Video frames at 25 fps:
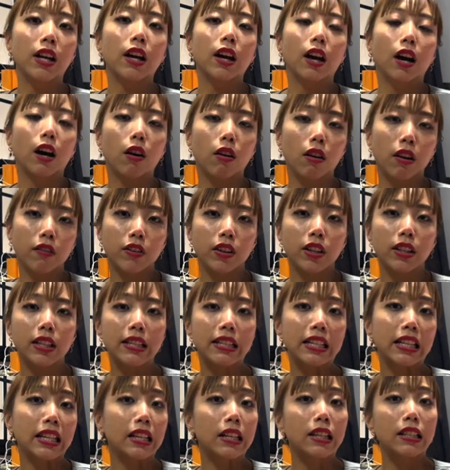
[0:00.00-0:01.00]
However, this
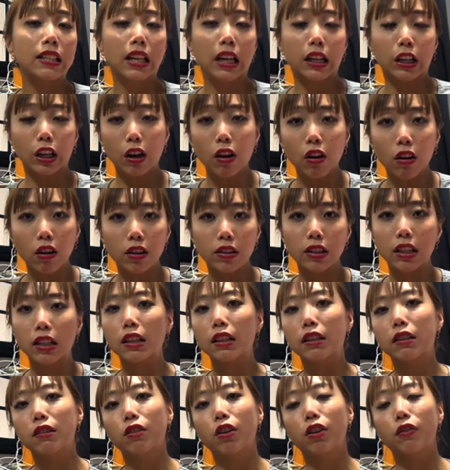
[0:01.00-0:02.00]
incurs a cost and
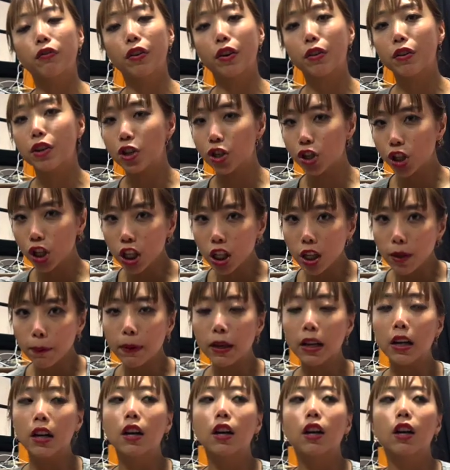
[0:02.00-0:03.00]
it's not very cheap.
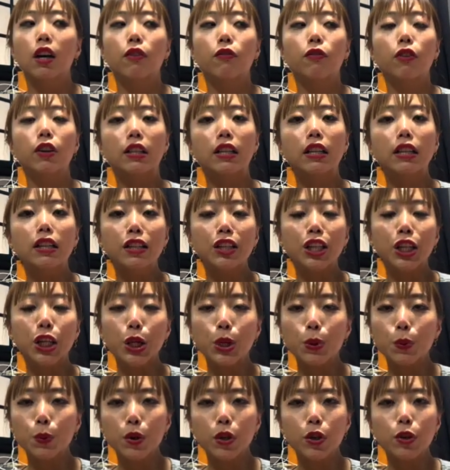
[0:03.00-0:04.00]
For certain
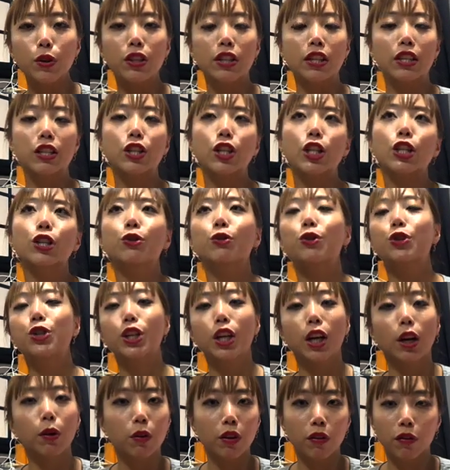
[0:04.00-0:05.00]
keywords, just to
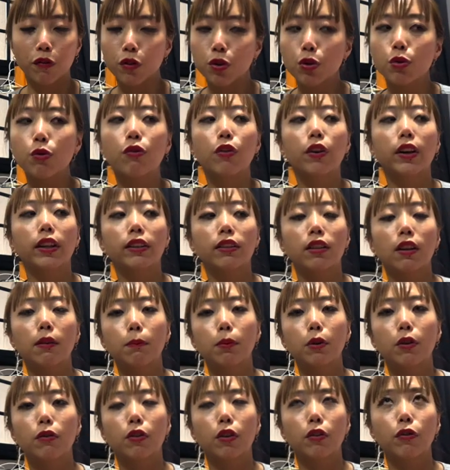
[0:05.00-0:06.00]
share with you, for
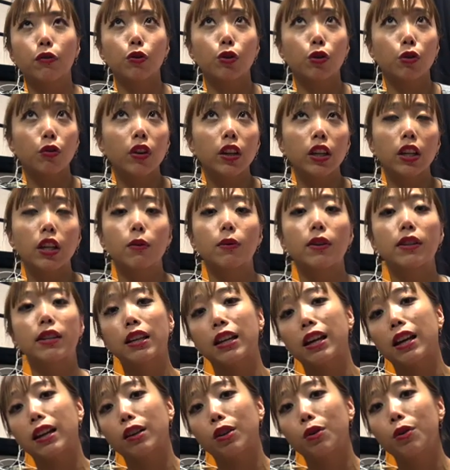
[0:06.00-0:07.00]
example, for funeral keywords, it
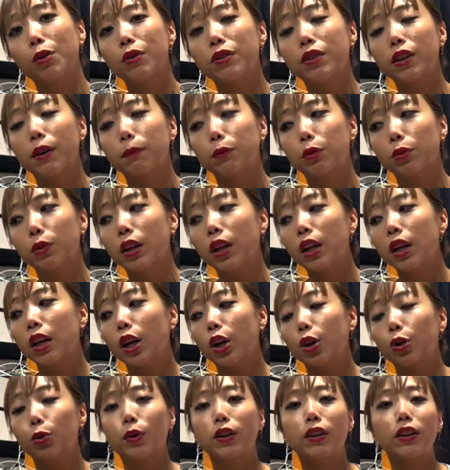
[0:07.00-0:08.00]
can go up to
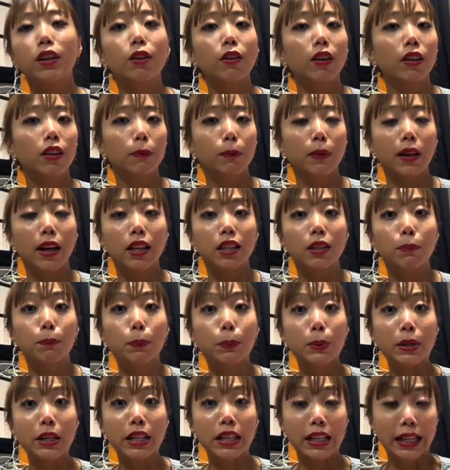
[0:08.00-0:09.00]
$20 plus
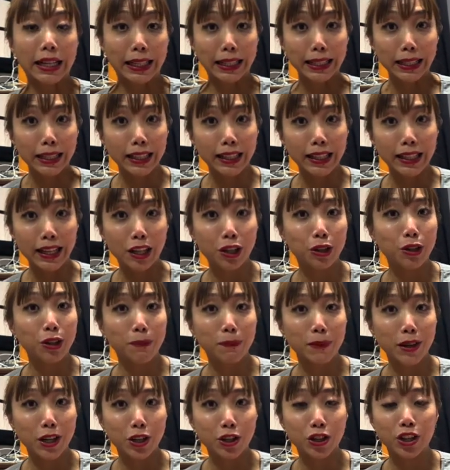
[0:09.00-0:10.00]
per click. Can you
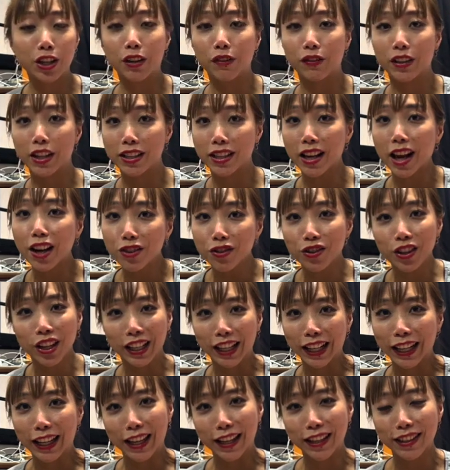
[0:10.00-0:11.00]
imagine if there's 100
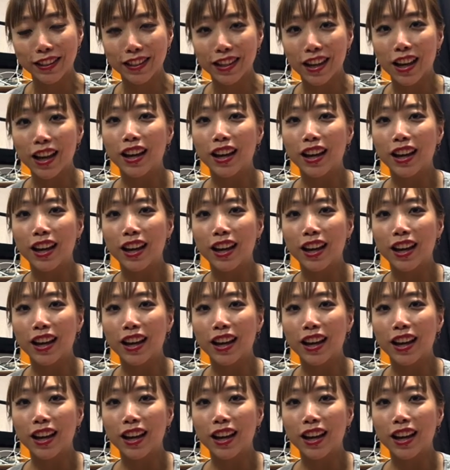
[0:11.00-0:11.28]
clicks?